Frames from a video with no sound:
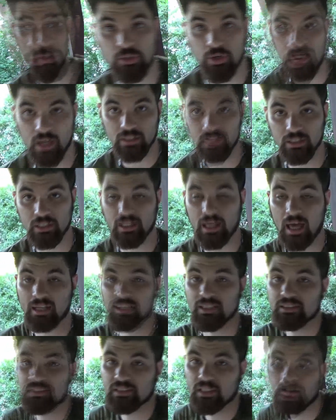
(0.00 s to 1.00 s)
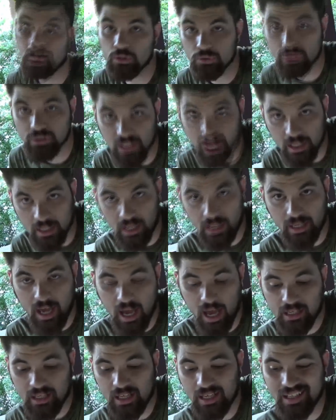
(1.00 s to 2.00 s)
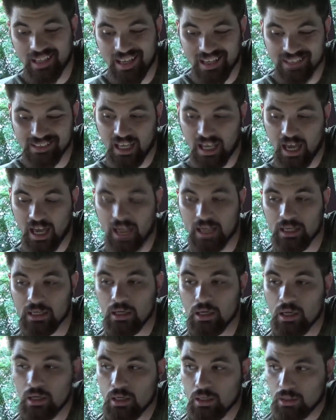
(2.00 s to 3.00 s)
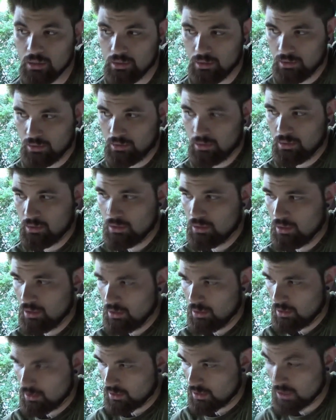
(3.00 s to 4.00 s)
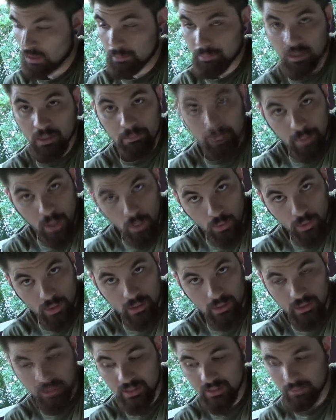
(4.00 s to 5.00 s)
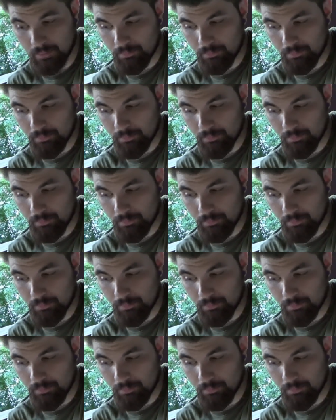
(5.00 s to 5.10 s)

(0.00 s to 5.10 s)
correctly, that is the new snake I got. It is a Colombian boa. He's a